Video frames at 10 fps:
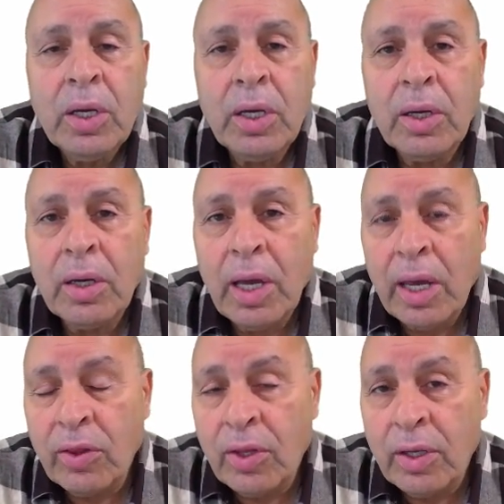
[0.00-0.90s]

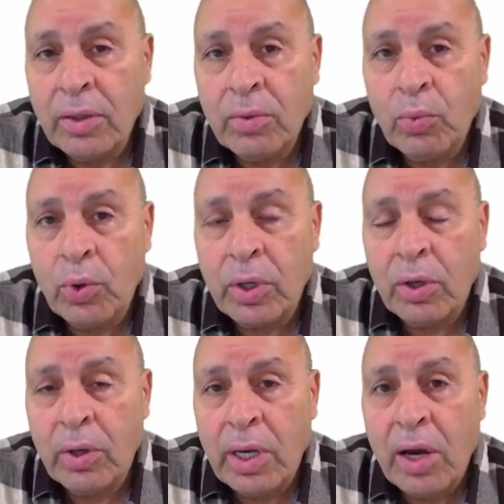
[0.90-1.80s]
and then
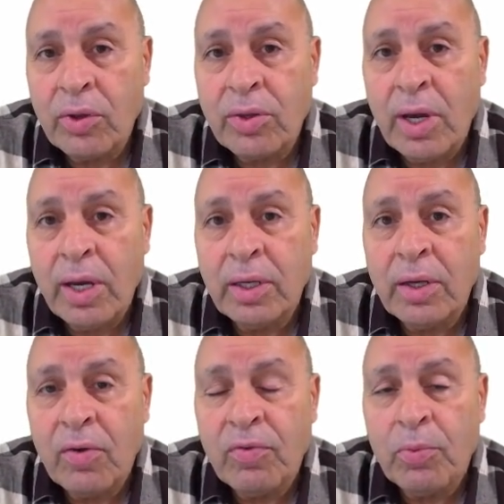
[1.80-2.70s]
working outside
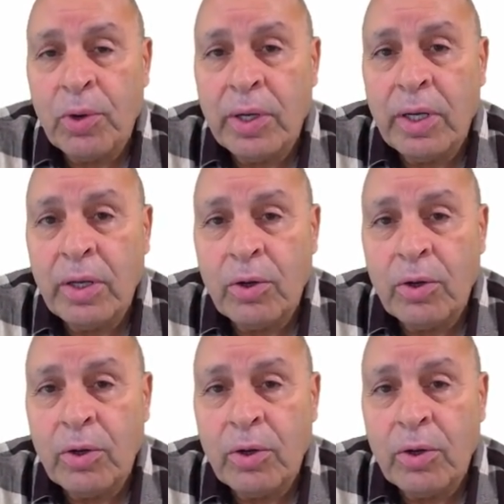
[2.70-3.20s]
of the body,